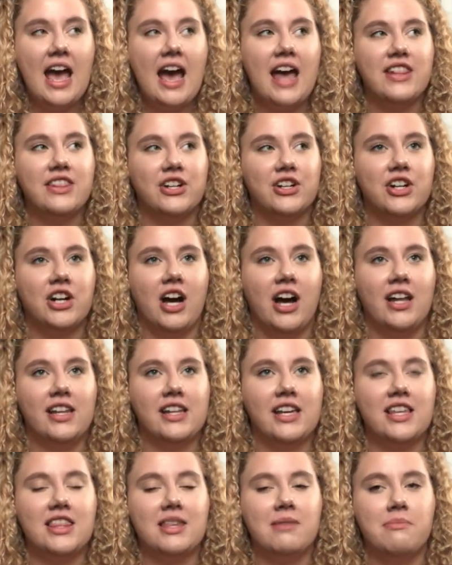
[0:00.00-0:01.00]
and they're not
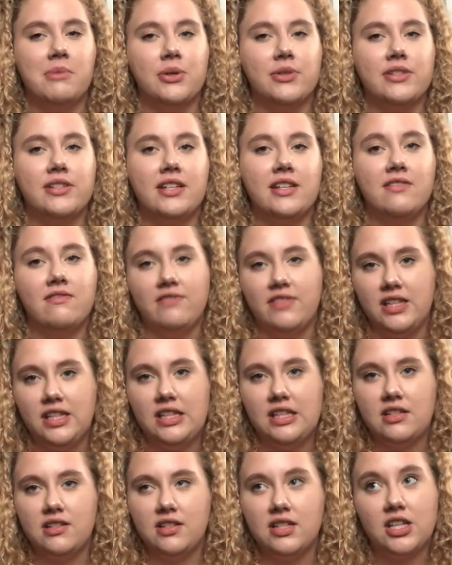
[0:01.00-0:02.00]
like the most
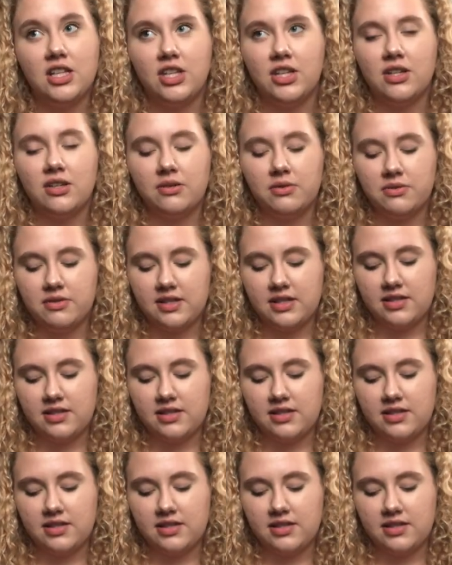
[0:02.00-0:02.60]
convenient to use.